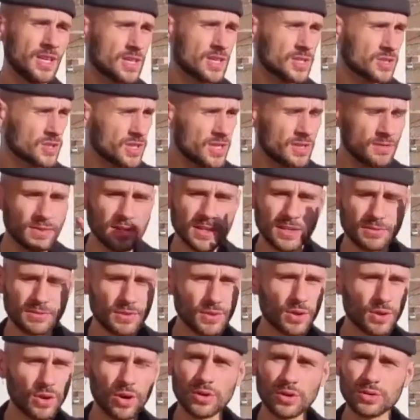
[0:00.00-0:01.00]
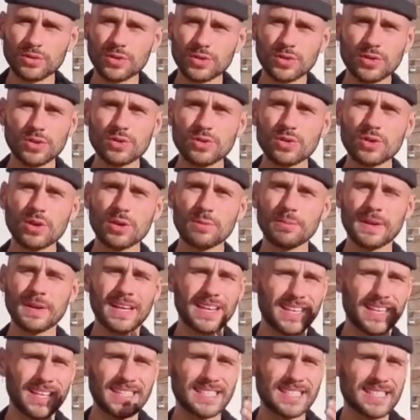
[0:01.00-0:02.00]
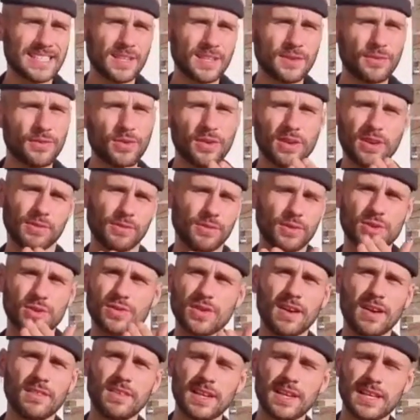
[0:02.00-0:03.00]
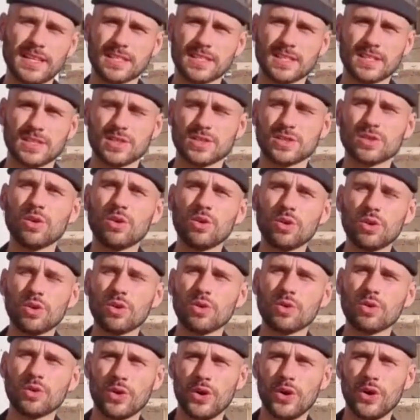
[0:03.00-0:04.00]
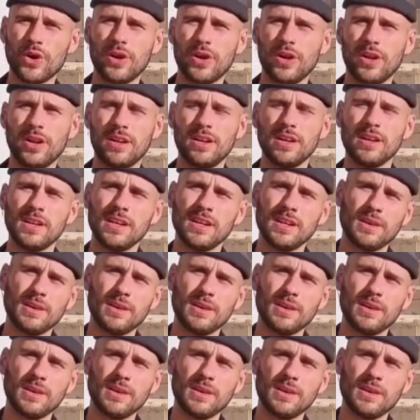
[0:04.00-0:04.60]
So even if you go to Europe, it's different if you travel as a solo girl